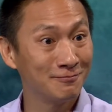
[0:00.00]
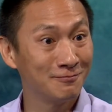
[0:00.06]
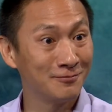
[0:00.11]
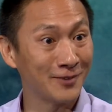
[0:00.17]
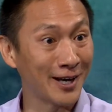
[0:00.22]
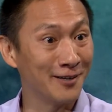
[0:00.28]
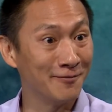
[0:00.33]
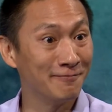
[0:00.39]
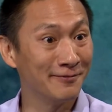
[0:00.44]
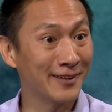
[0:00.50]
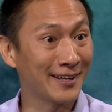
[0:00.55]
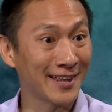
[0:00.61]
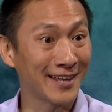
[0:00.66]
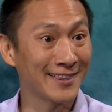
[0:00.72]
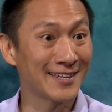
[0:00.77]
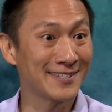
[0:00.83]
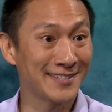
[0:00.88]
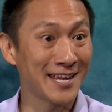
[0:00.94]
right? Like,
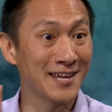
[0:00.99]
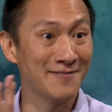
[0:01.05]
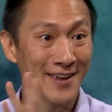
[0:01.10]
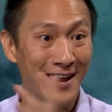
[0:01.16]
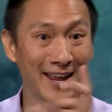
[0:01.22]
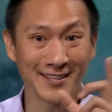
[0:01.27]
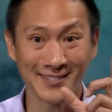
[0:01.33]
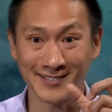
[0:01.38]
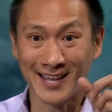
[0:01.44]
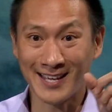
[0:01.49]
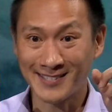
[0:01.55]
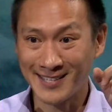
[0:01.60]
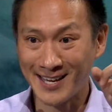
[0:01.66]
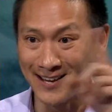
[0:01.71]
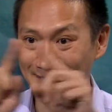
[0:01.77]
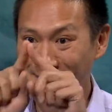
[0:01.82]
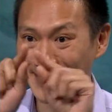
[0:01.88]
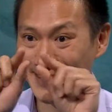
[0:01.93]
like that same answer, that
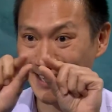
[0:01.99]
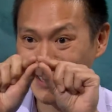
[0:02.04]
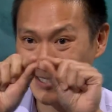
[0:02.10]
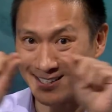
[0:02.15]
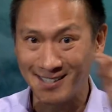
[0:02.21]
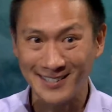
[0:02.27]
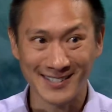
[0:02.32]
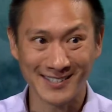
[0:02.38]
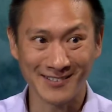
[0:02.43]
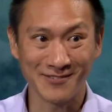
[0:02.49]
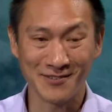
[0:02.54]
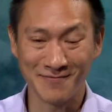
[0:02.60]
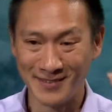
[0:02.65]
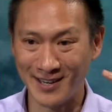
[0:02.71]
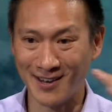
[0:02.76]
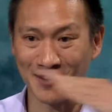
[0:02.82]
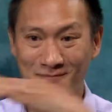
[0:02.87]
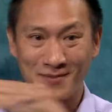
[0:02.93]
same sentence would
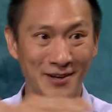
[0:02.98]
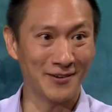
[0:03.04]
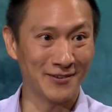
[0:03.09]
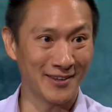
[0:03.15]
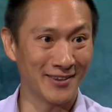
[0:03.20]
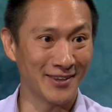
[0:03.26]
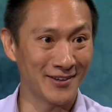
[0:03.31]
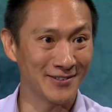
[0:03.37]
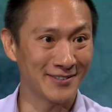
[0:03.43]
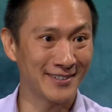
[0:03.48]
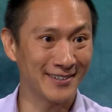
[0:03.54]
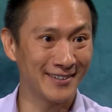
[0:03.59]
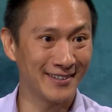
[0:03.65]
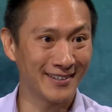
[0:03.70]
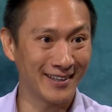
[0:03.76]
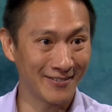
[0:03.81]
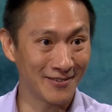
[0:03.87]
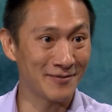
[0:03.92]
be on both of those,
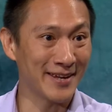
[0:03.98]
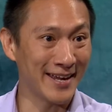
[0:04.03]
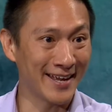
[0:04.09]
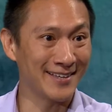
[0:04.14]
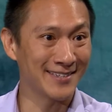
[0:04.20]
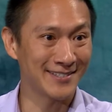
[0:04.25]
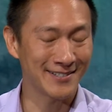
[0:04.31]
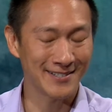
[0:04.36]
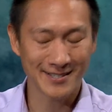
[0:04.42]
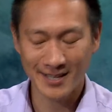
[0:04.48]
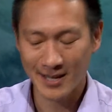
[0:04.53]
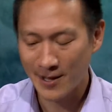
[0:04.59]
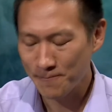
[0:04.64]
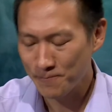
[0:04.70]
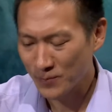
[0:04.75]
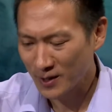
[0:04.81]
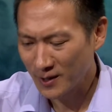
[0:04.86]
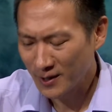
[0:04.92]
would be answers.
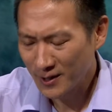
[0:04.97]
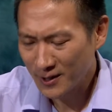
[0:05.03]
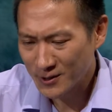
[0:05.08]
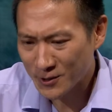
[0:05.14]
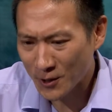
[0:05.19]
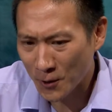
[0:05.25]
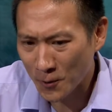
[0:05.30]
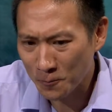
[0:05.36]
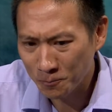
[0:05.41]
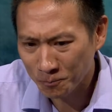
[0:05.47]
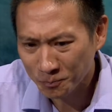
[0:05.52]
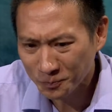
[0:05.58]
So